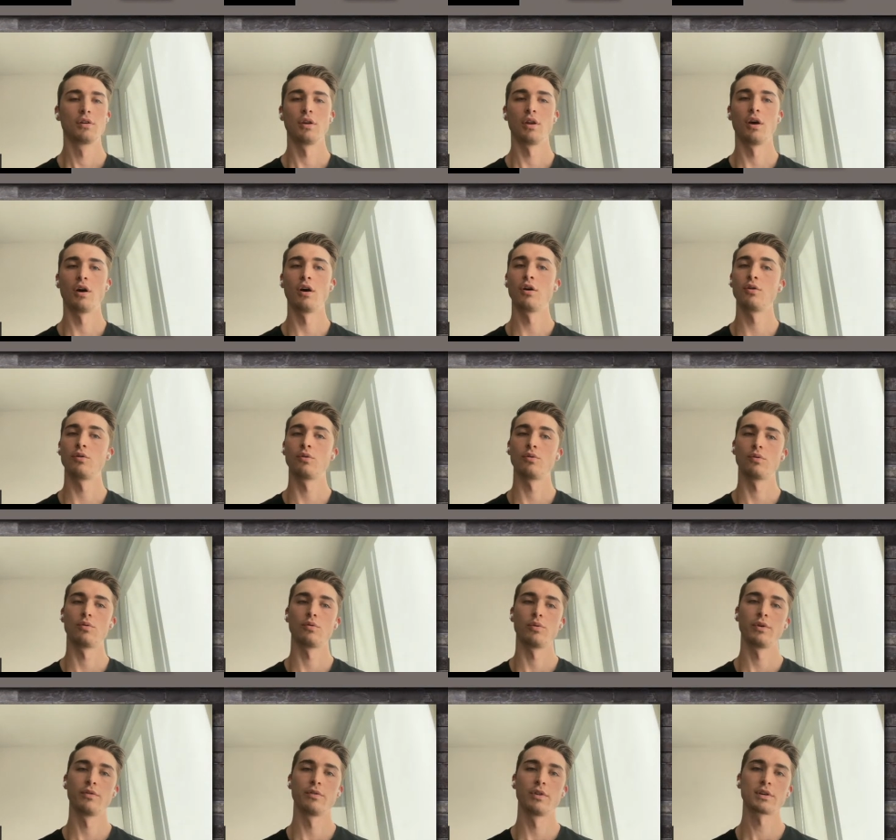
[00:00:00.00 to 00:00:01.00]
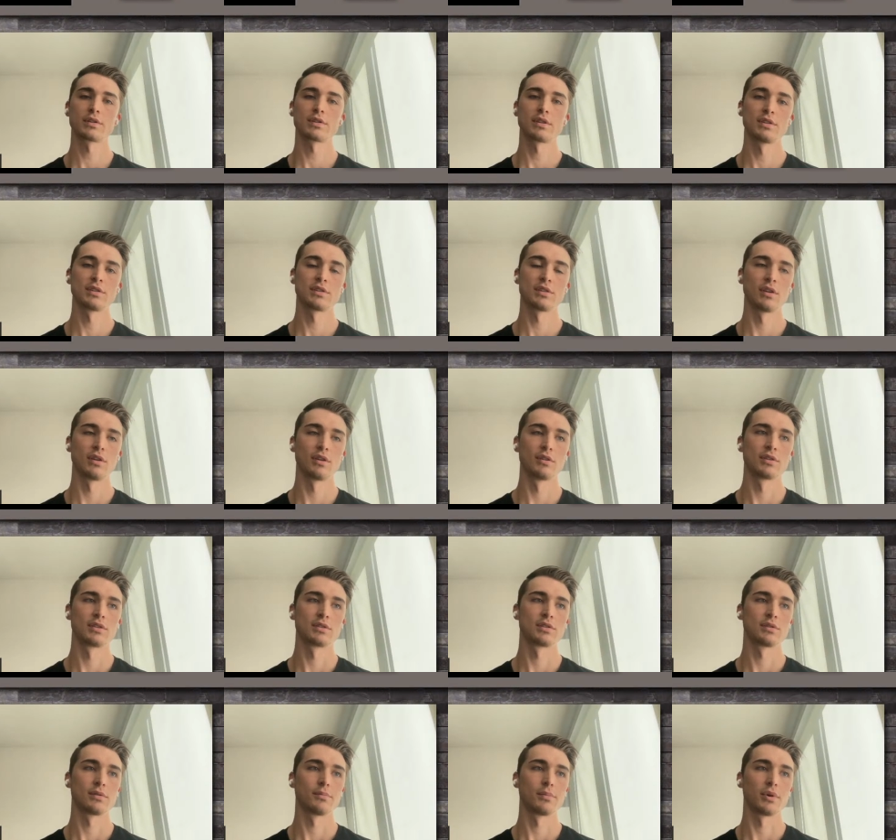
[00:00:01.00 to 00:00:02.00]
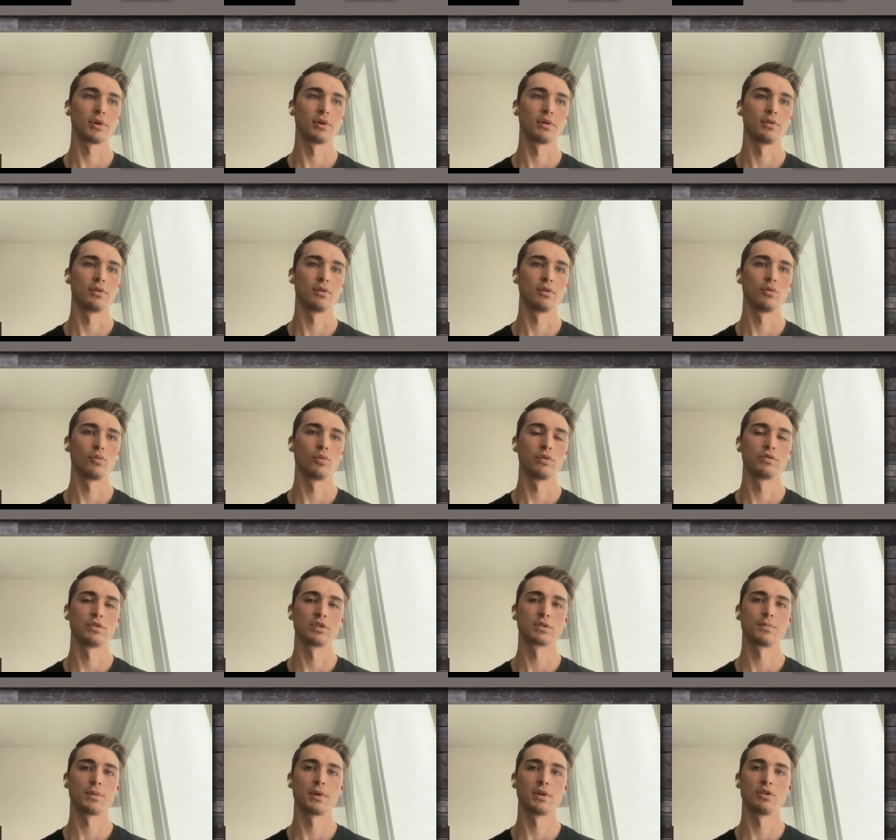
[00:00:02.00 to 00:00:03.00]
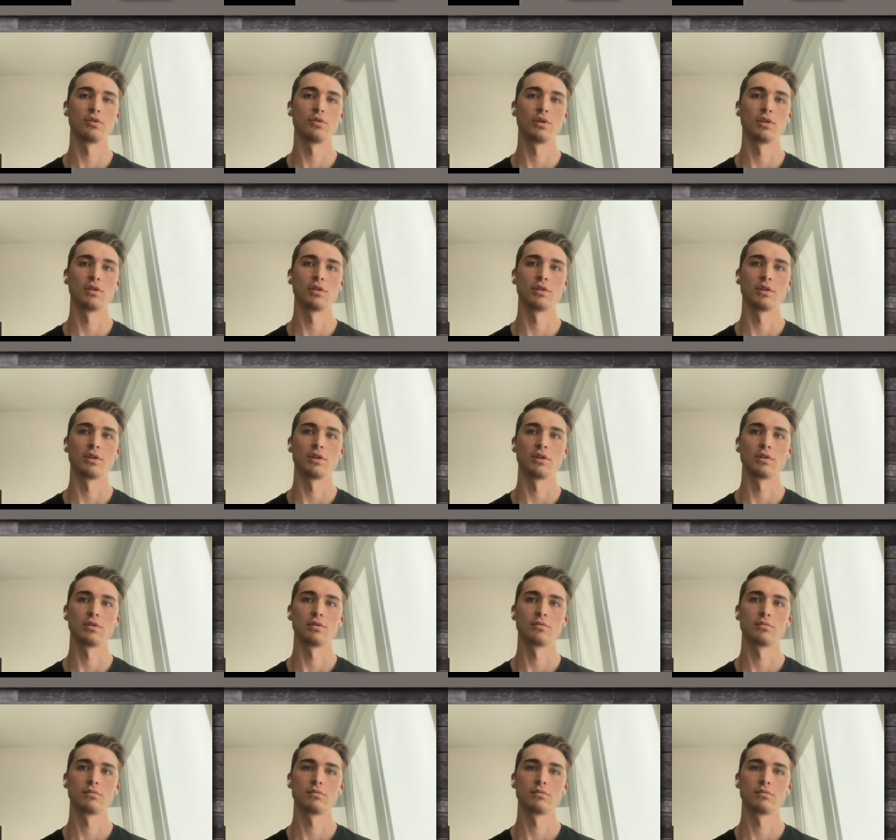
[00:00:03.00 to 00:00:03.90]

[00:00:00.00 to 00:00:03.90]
No, we looked into those, but we've just been doing the,